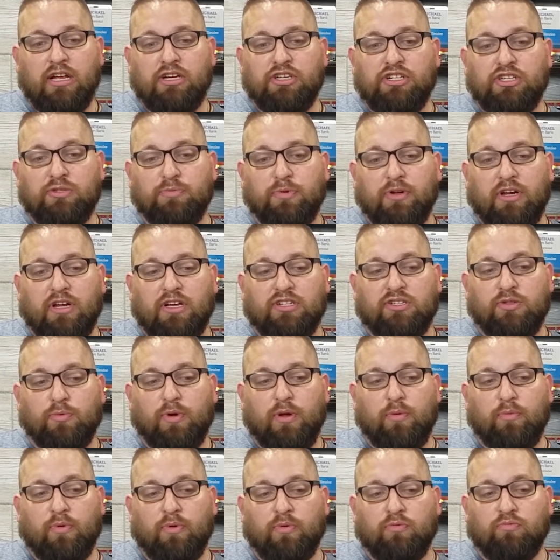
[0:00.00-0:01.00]
just because of the
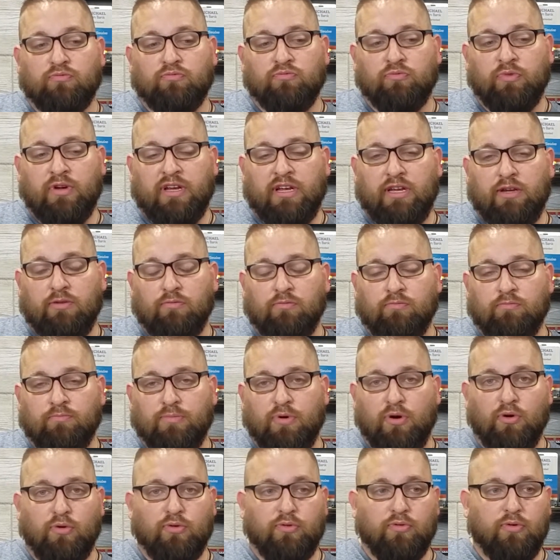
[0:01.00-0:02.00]
way we
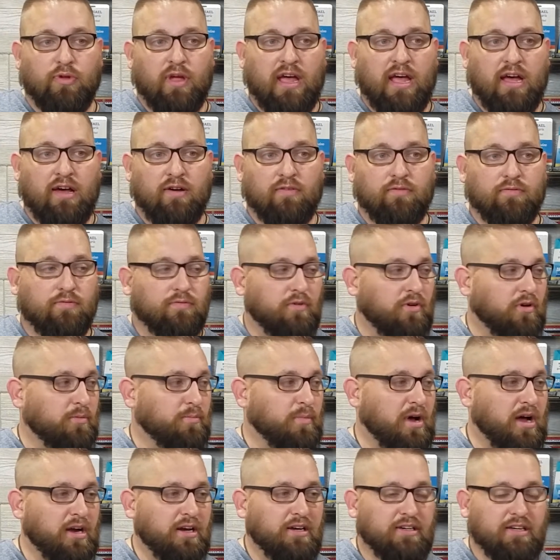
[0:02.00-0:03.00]
both have our
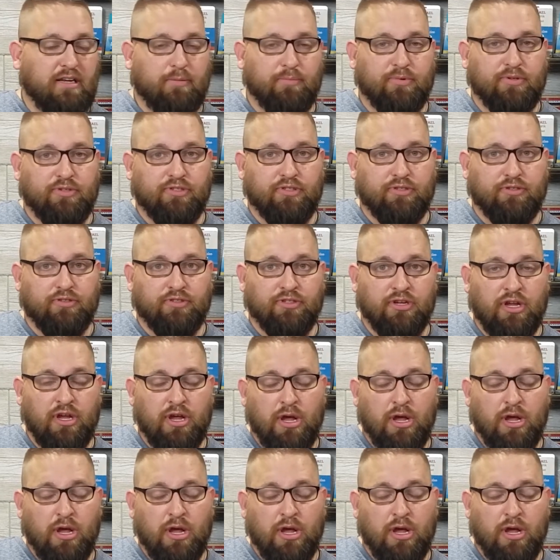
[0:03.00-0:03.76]
body temperatures.